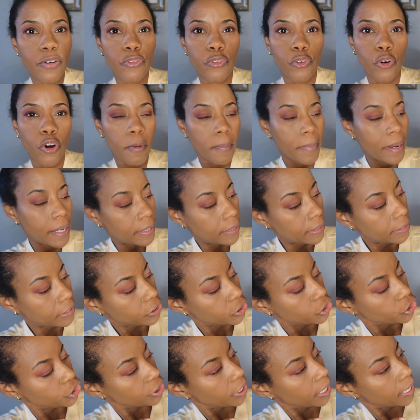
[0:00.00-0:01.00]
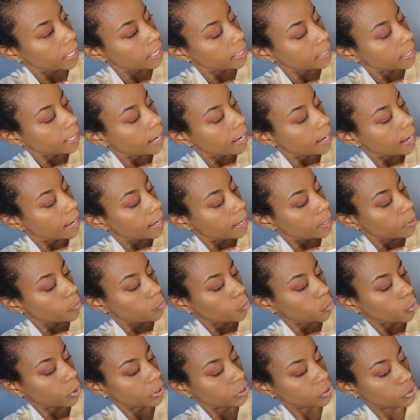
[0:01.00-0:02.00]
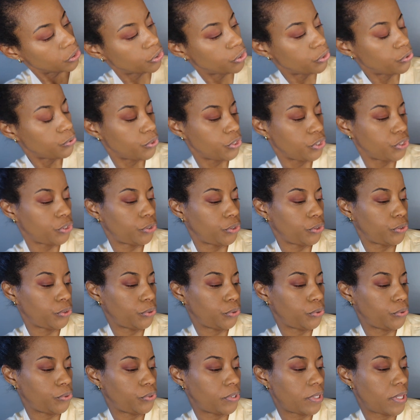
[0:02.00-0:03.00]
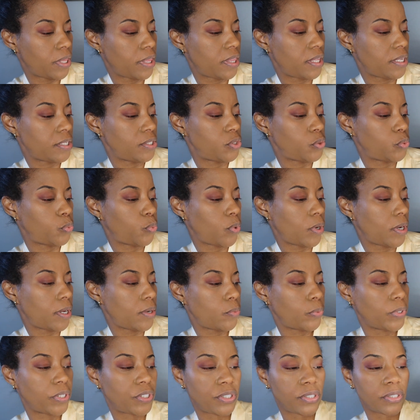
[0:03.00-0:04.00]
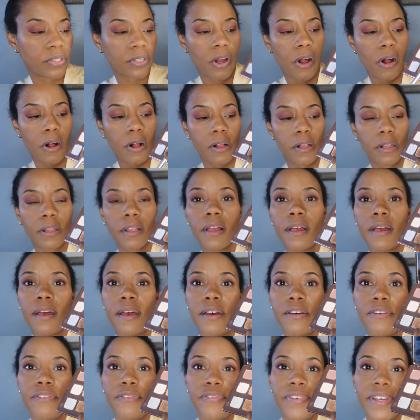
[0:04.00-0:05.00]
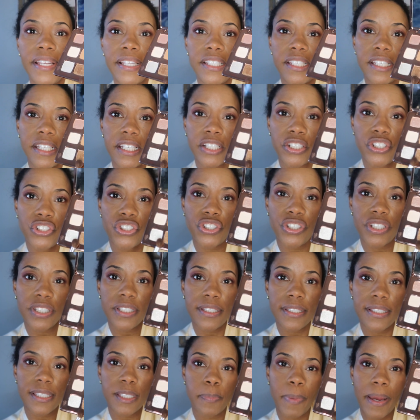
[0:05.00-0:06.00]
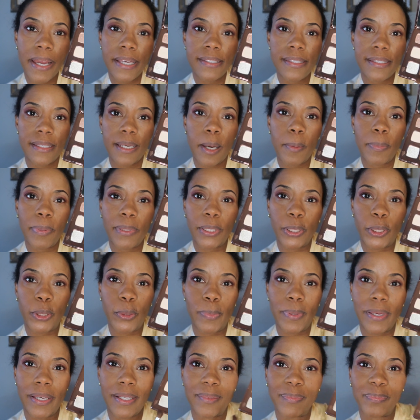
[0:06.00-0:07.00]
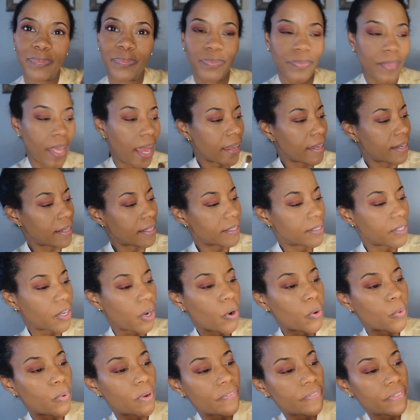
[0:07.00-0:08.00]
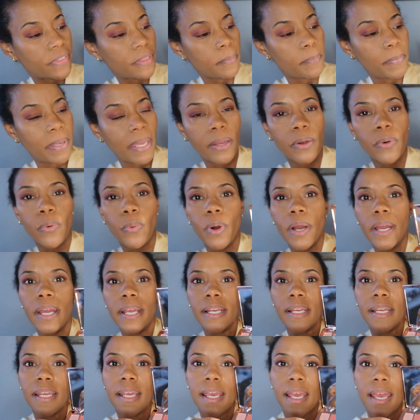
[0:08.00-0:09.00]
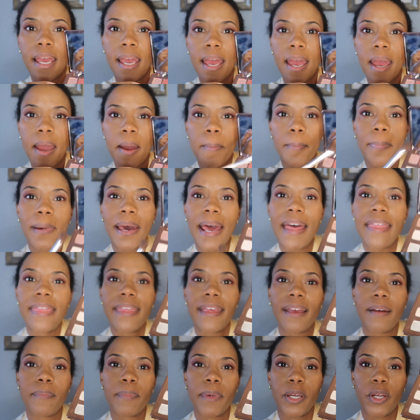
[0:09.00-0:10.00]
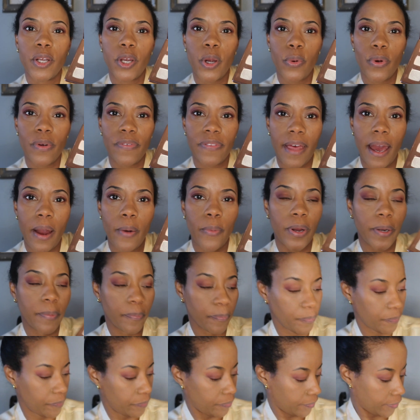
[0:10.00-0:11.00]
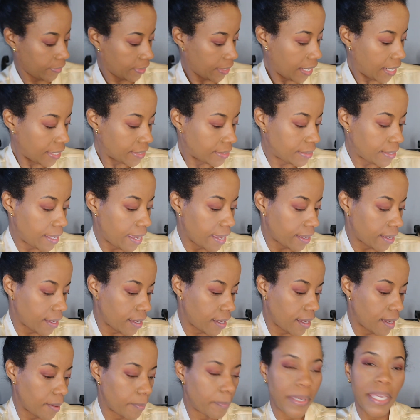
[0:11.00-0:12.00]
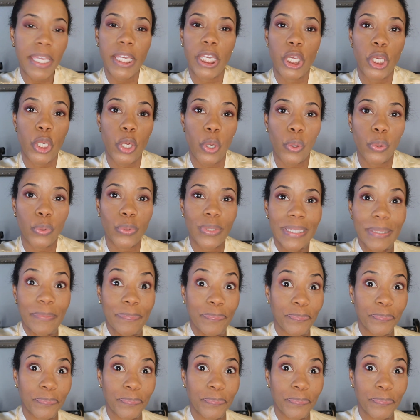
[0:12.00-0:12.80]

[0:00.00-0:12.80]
for my lid shade, I want to use this one, which is called Vintage, just to spice it up a little bit. I could go with the pink one, but I think I'm gonna go with that one. It's like a pinky gold.